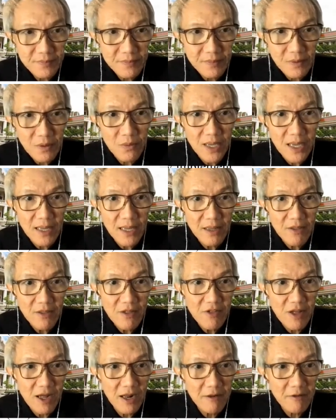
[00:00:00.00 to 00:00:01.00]
Okay, this is
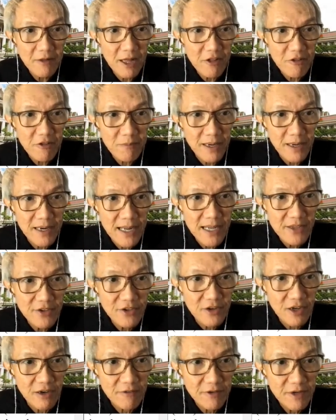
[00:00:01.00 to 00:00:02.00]
an
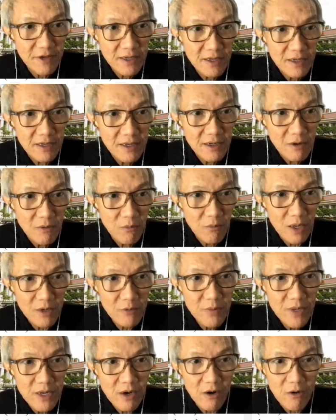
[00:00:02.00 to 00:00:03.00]
explanation of what
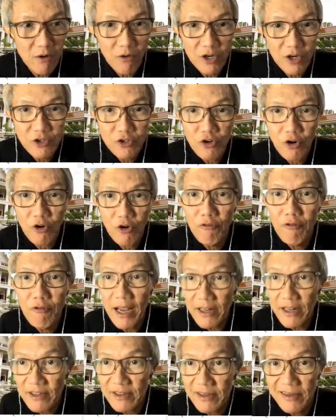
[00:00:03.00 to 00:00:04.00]
we call control
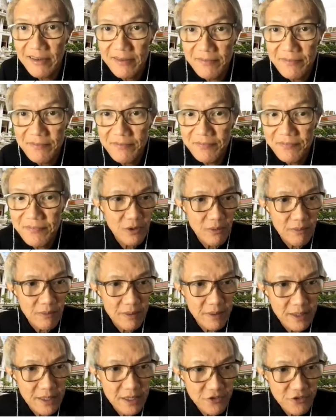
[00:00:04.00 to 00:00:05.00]
vector. So
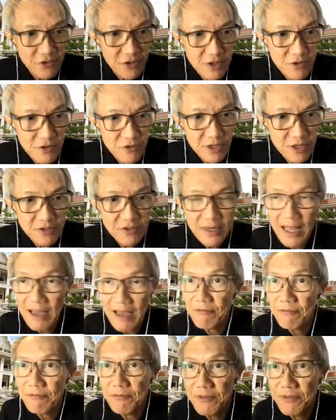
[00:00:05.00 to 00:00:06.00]
each instruction
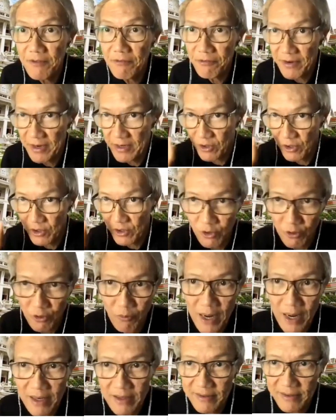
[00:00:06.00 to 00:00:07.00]
have different control
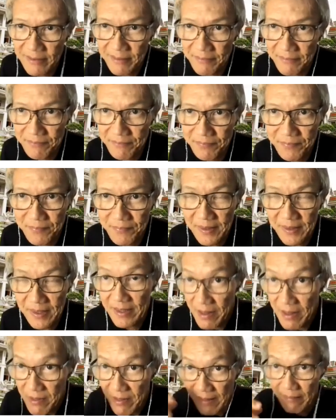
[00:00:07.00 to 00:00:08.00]
vector.
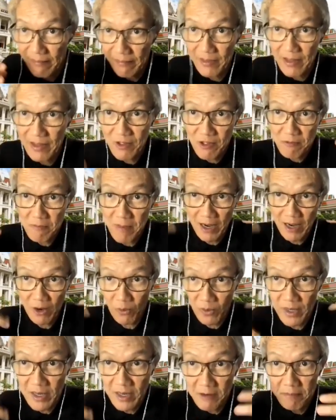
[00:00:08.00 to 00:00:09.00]
This is my
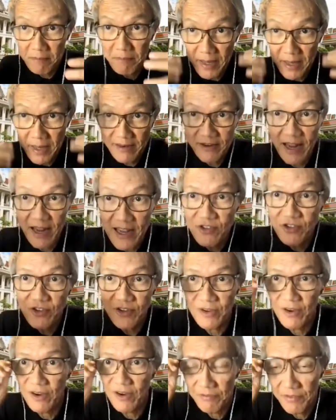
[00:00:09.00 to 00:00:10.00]
own
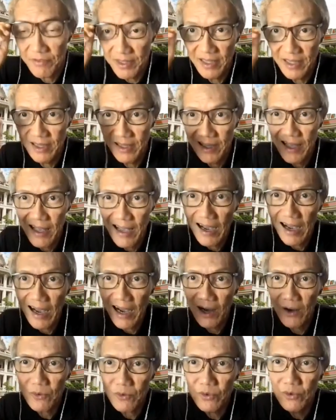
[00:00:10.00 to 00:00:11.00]
interpretation of the
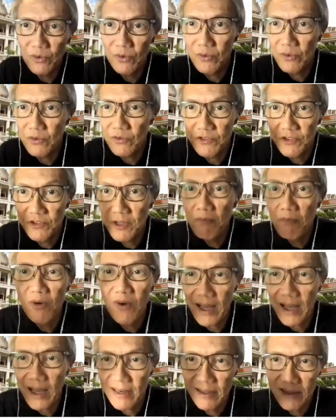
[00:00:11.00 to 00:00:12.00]
how to
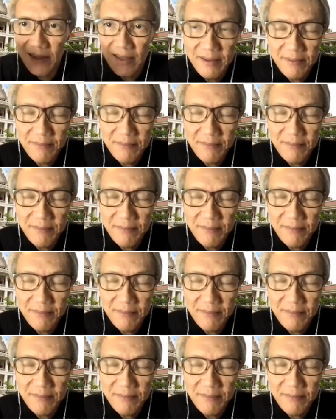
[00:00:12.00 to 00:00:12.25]
simulate the